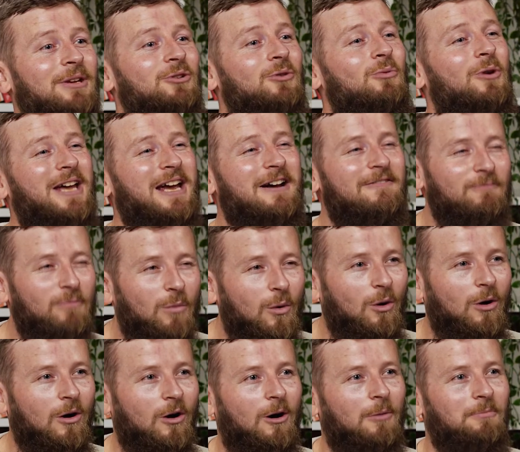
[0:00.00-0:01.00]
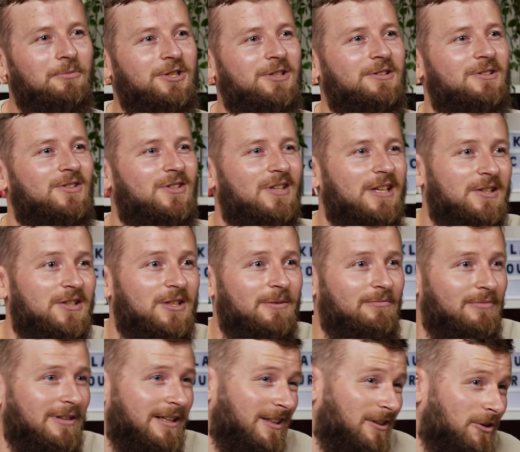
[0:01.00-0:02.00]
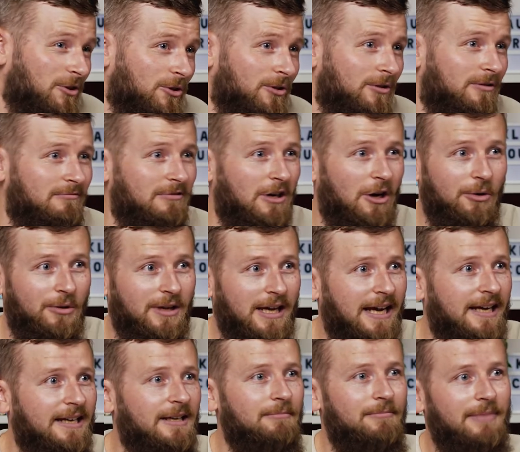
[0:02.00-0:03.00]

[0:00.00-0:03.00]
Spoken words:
you want to have more options than simply good, okay, and